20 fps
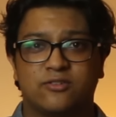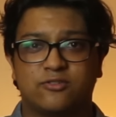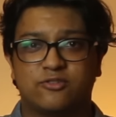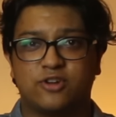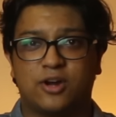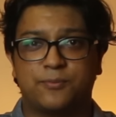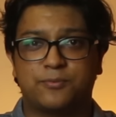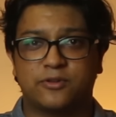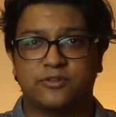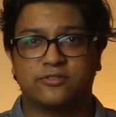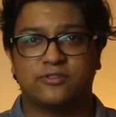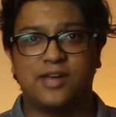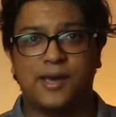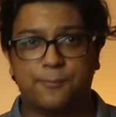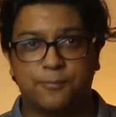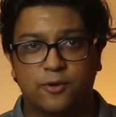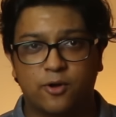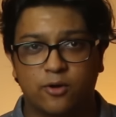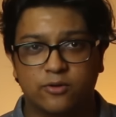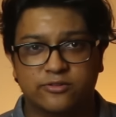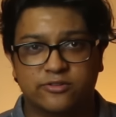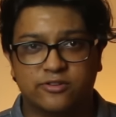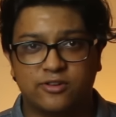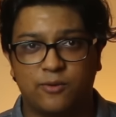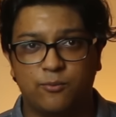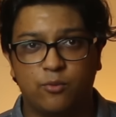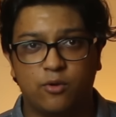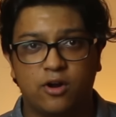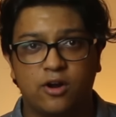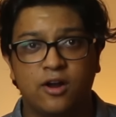Dropped a snap code
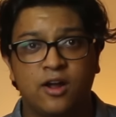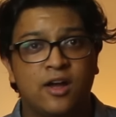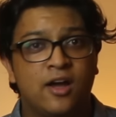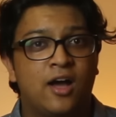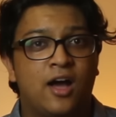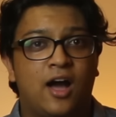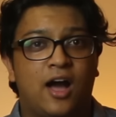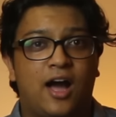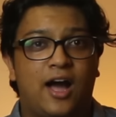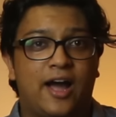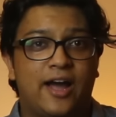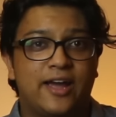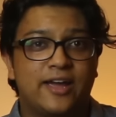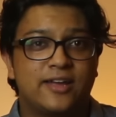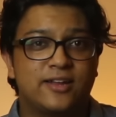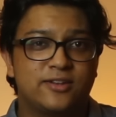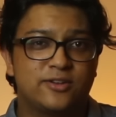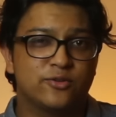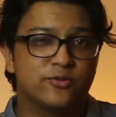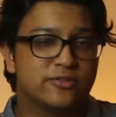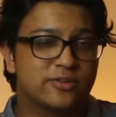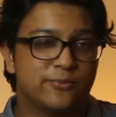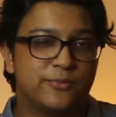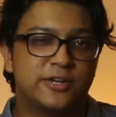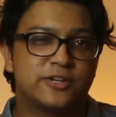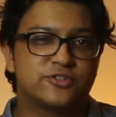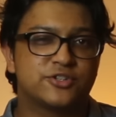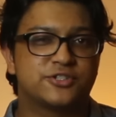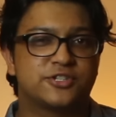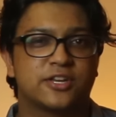somewhere. I do some
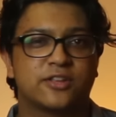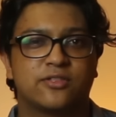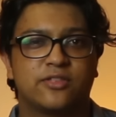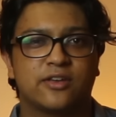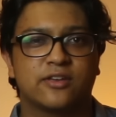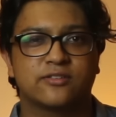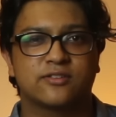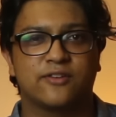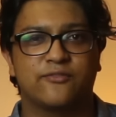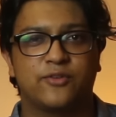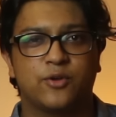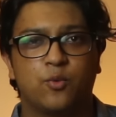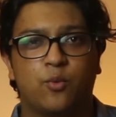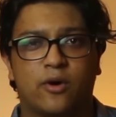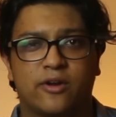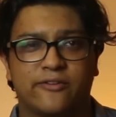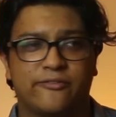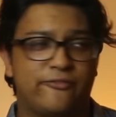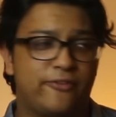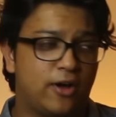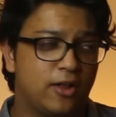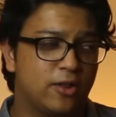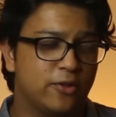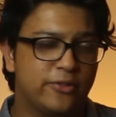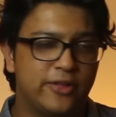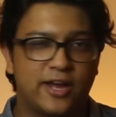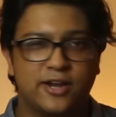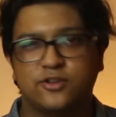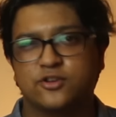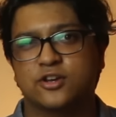interesting things, and if you want to
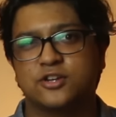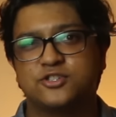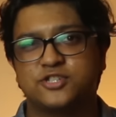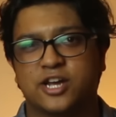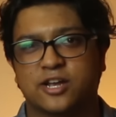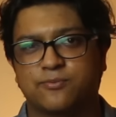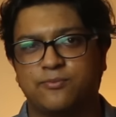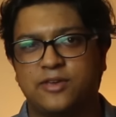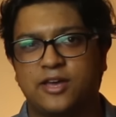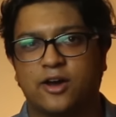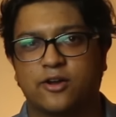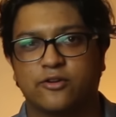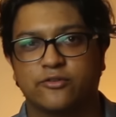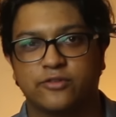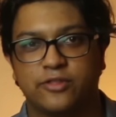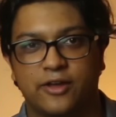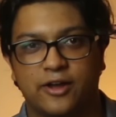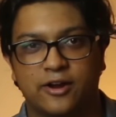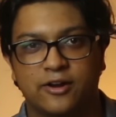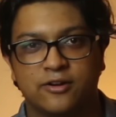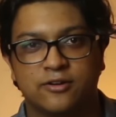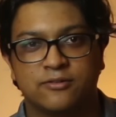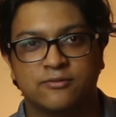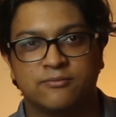follow that, you can check me out over there.